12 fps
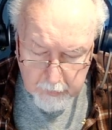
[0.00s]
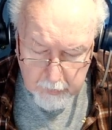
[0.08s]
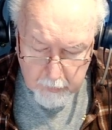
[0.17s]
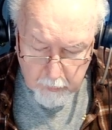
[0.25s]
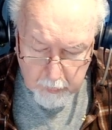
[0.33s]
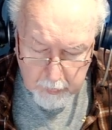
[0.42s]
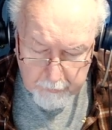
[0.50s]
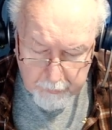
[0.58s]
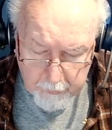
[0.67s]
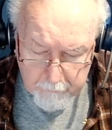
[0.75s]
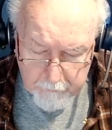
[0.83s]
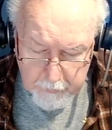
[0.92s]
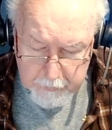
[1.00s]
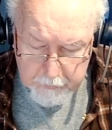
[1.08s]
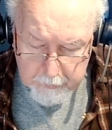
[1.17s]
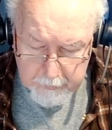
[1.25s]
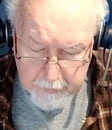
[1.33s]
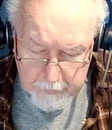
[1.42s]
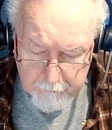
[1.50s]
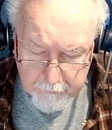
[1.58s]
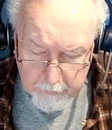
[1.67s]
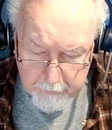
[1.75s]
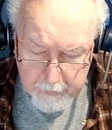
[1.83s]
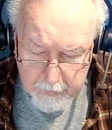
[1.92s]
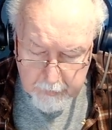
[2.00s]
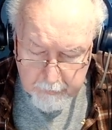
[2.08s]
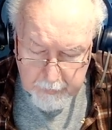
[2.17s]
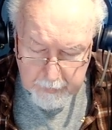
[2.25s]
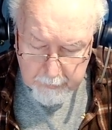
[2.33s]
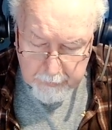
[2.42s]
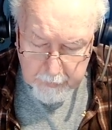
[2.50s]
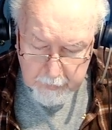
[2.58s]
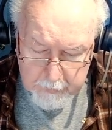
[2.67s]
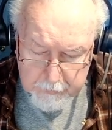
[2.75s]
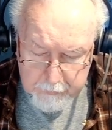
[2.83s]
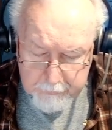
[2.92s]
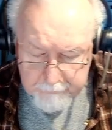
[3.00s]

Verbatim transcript: What prevents me from being baptized?